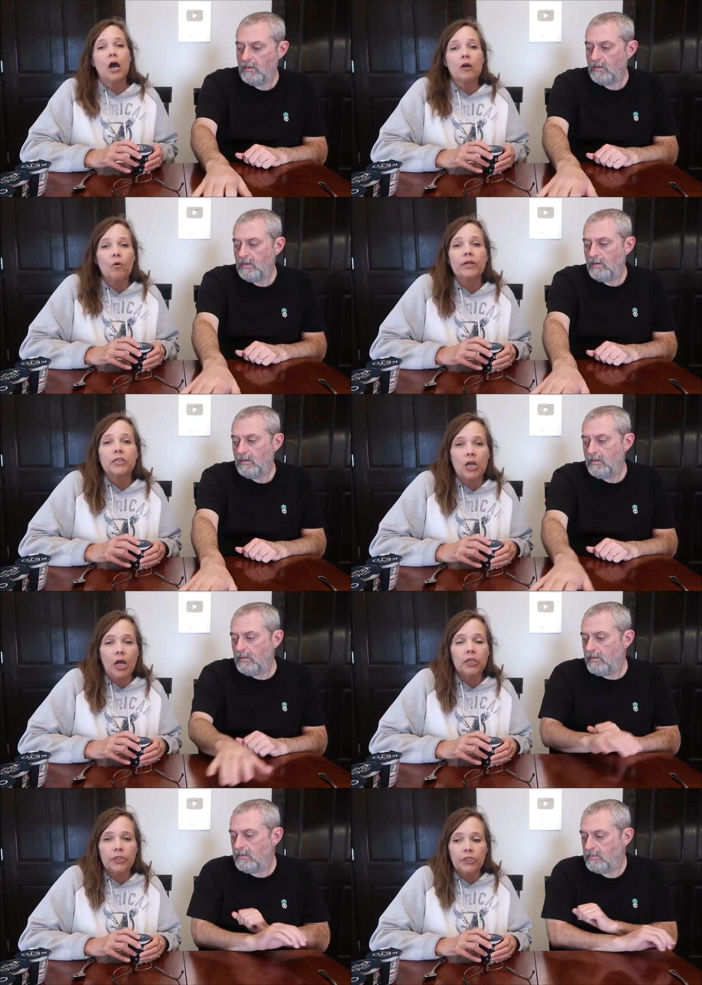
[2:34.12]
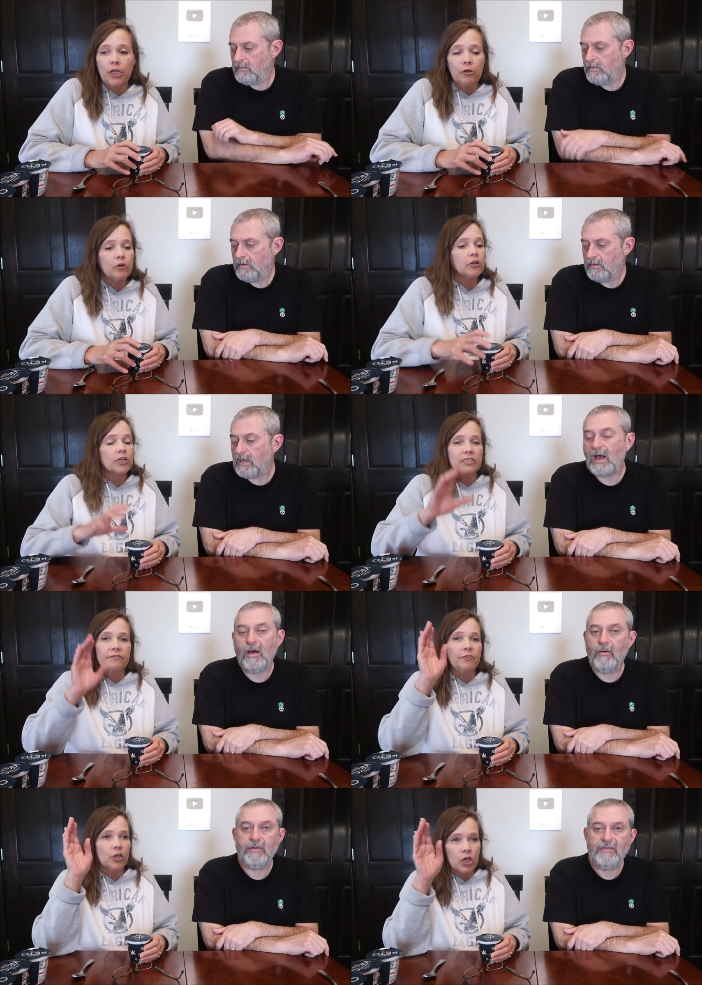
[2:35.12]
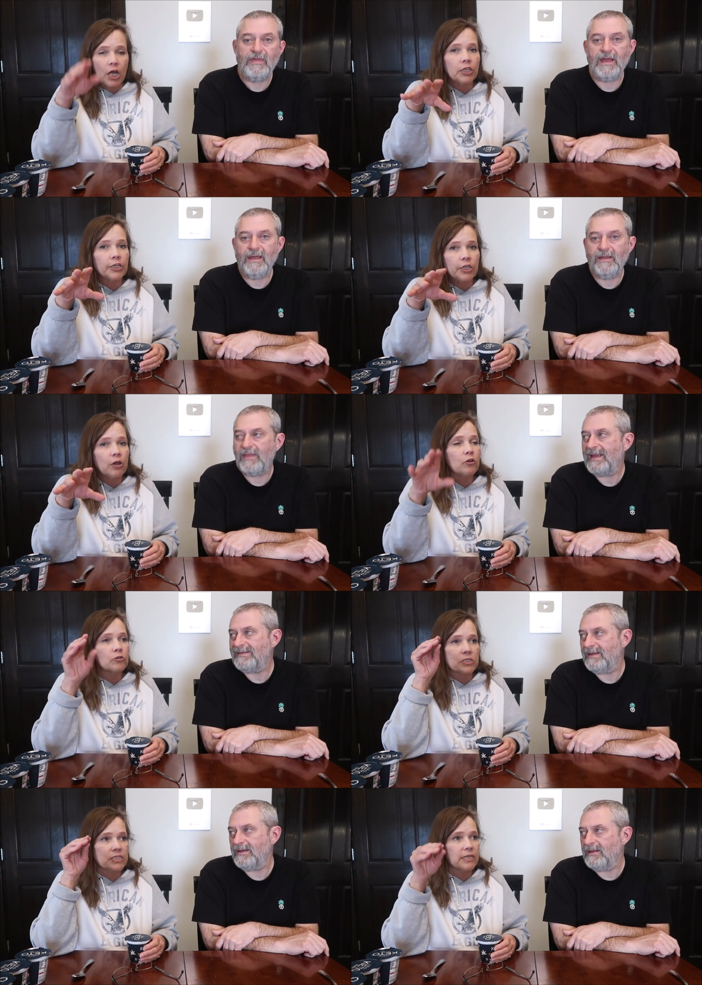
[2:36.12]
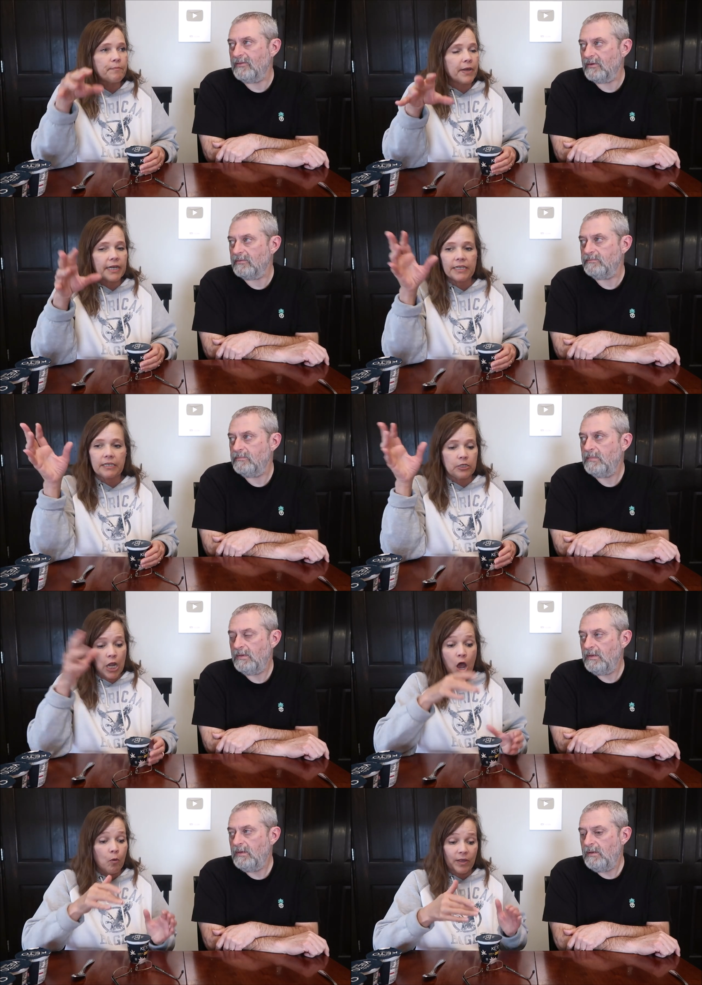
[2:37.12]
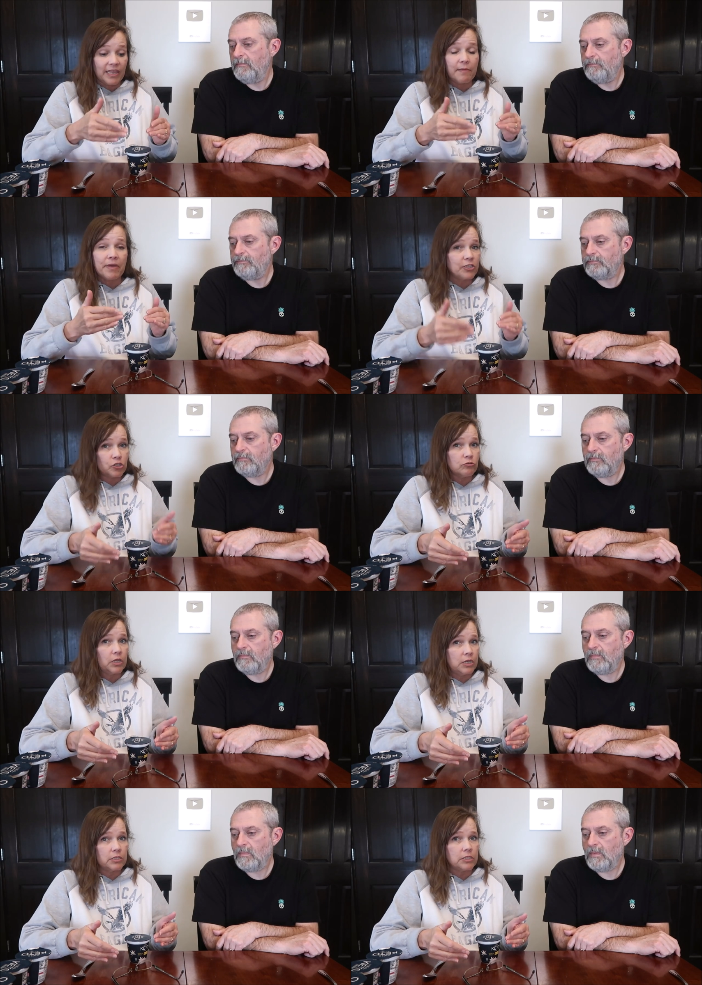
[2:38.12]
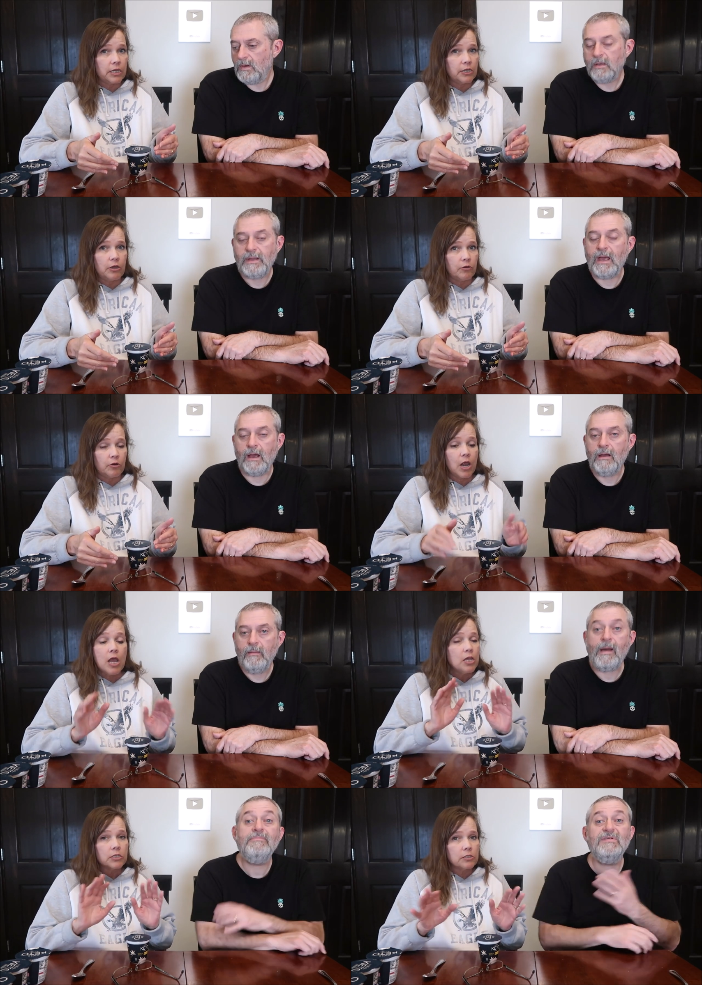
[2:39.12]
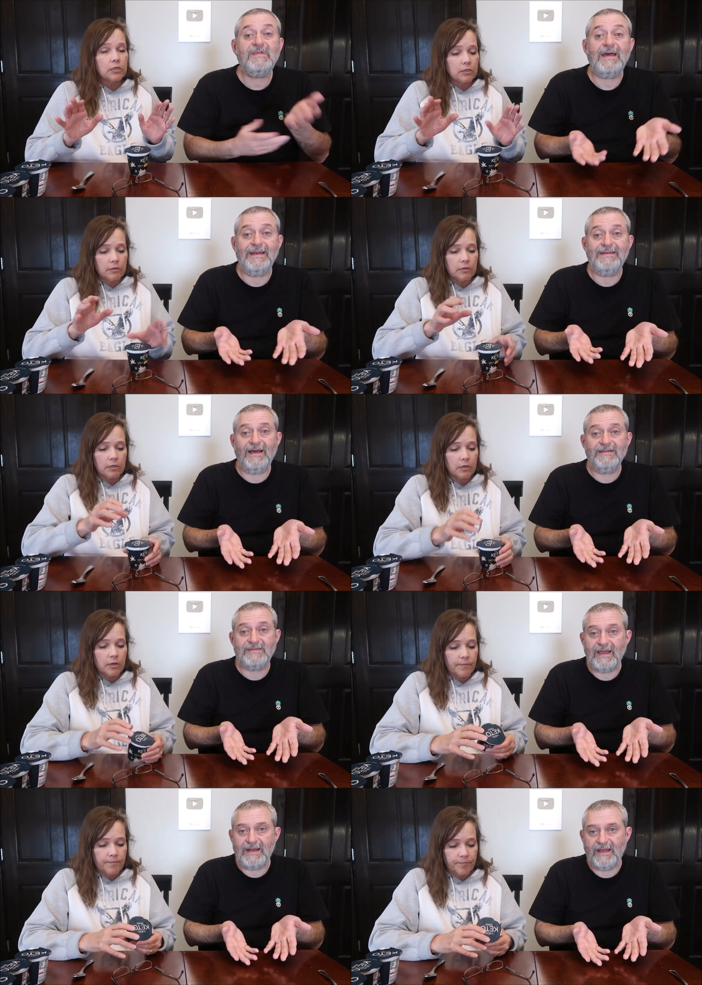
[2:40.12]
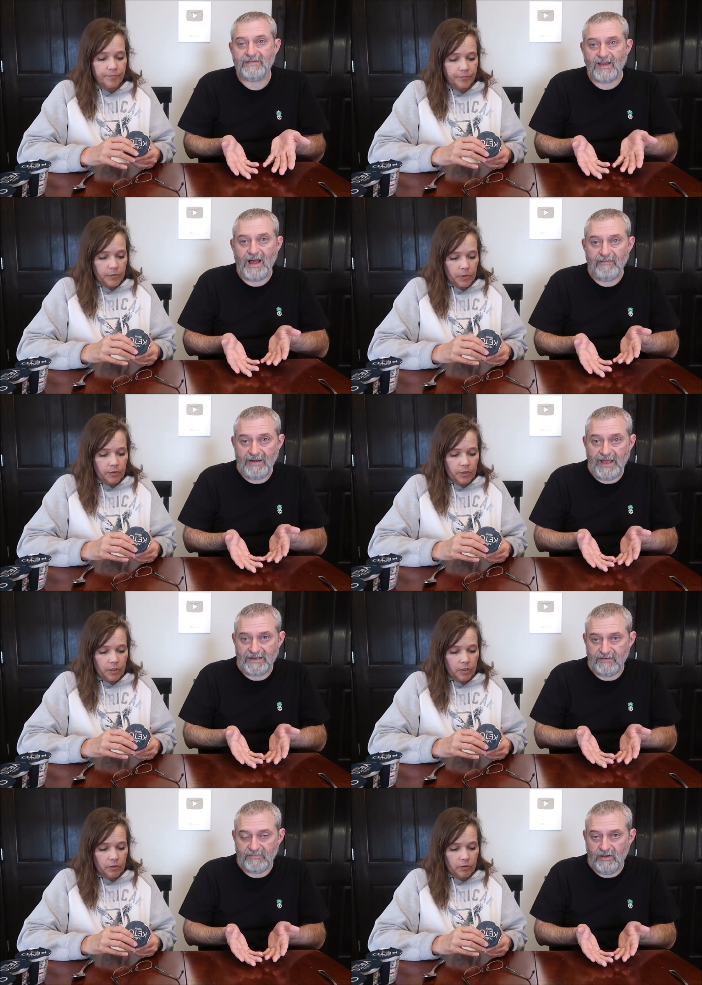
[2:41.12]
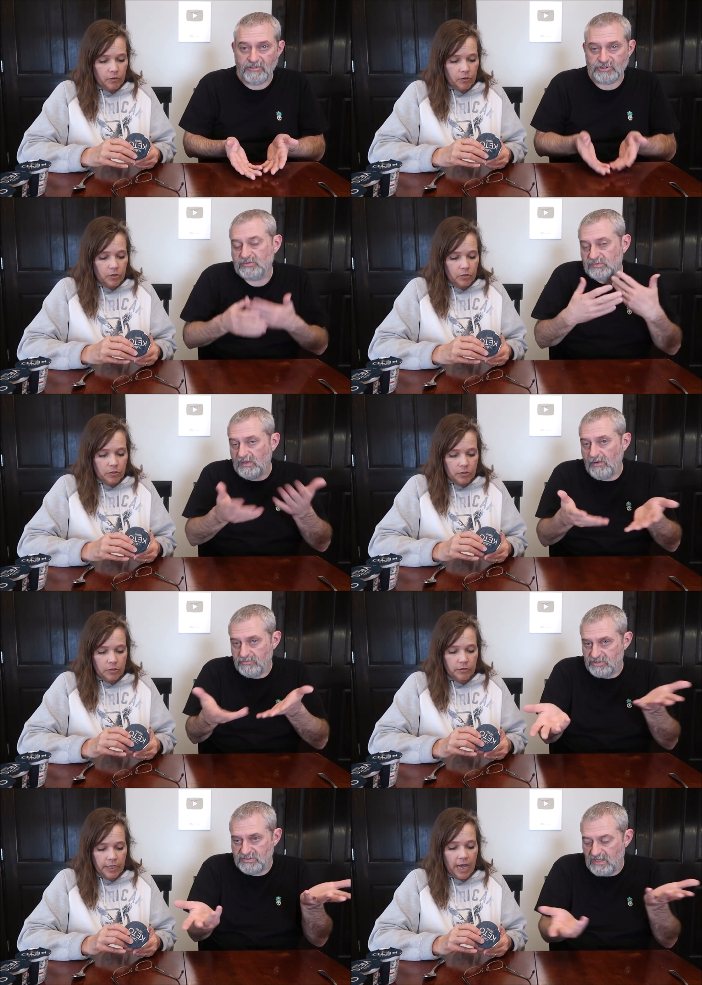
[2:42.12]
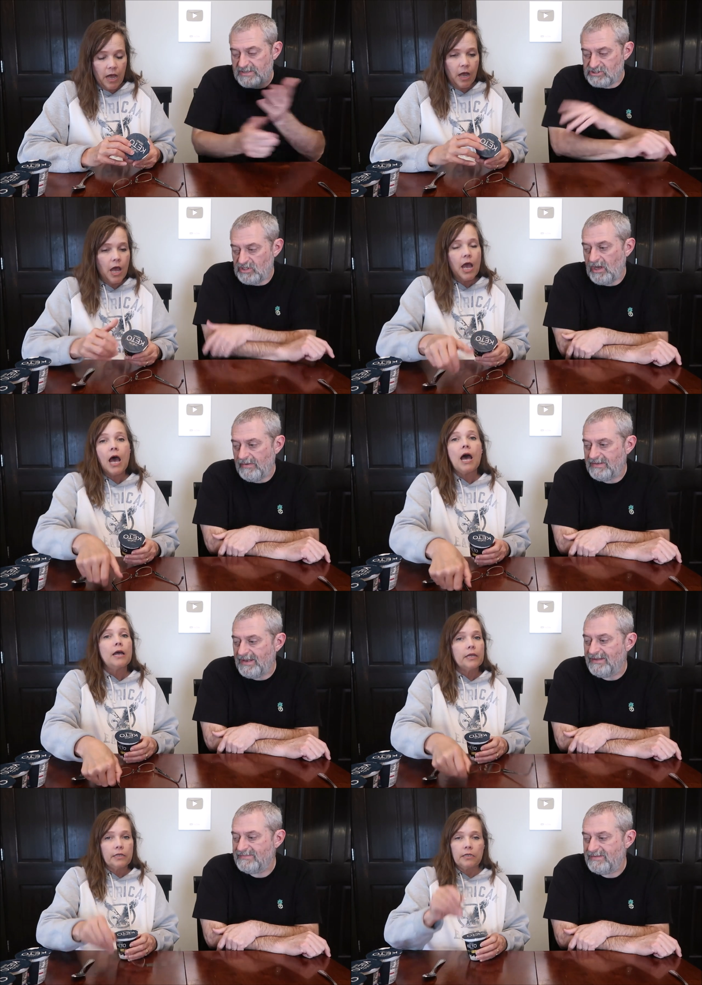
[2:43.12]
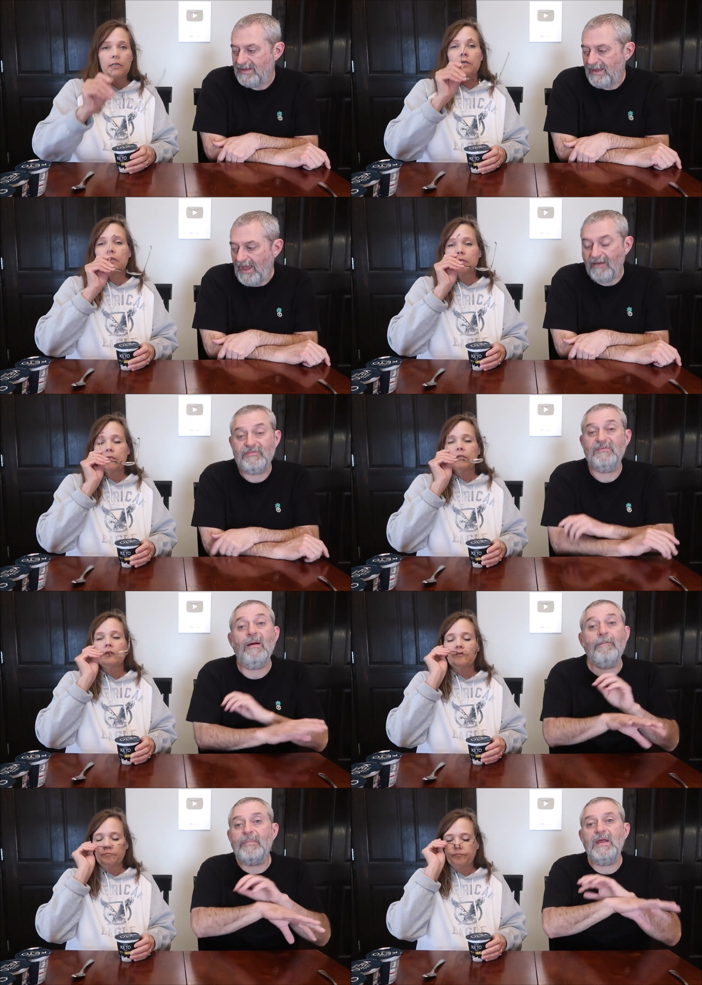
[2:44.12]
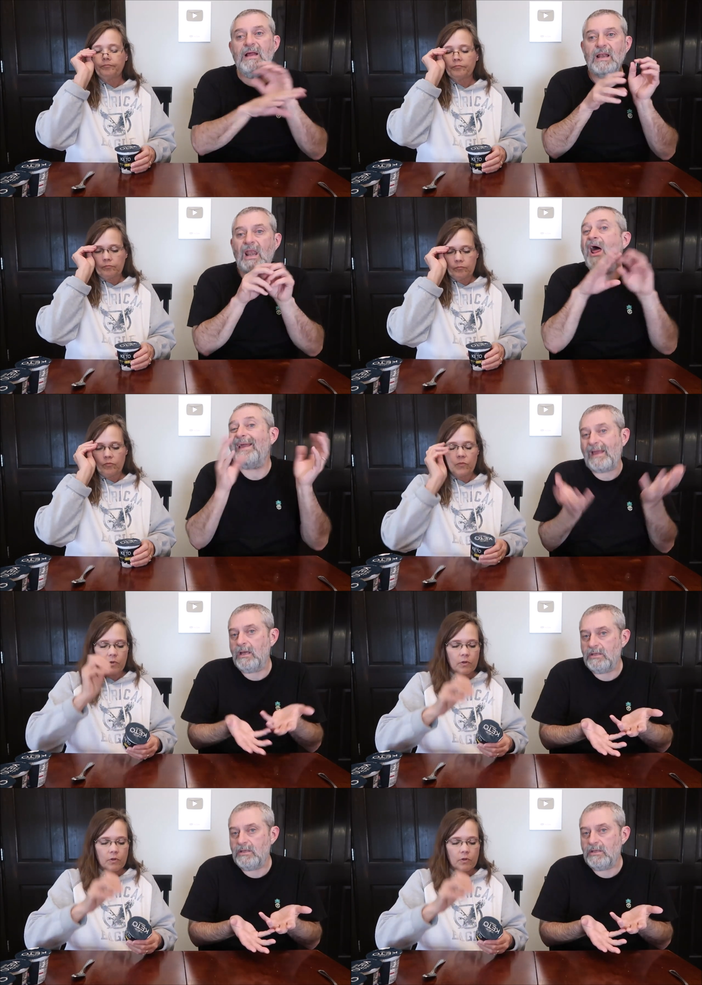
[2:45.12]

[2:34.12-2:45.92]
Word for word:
Speaker 1: not going to call it yogurt because no, if you call they, it yogurt, somebody either. no, and they made sure they didn't say yogurt.
Speaker 2: Yeah, I'm just saying it does say it has live and active culture, so just yeah. let you know it does have something like